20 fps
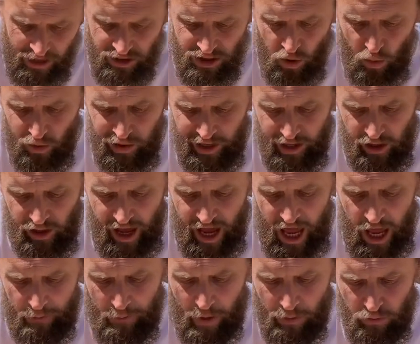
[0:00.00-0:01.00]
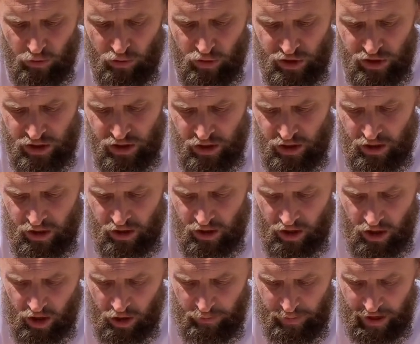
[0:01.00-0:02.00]
so all the little air bubbles
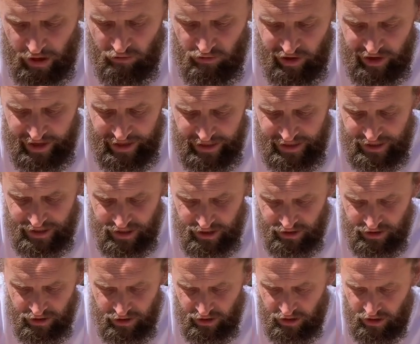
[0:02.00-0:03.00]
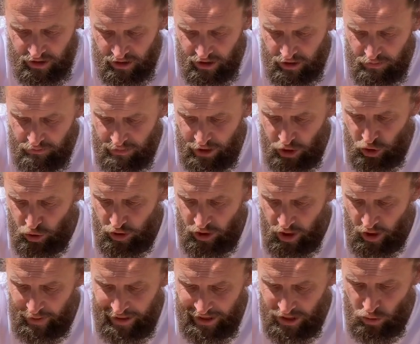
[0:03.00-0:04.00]
are being released. Make sure you're
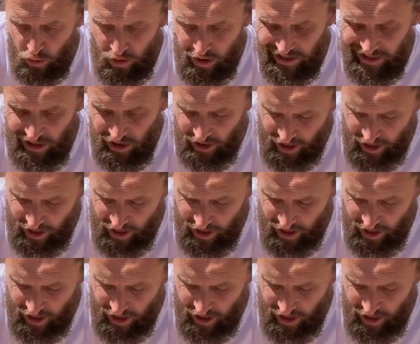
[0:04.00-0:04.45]
going into all those little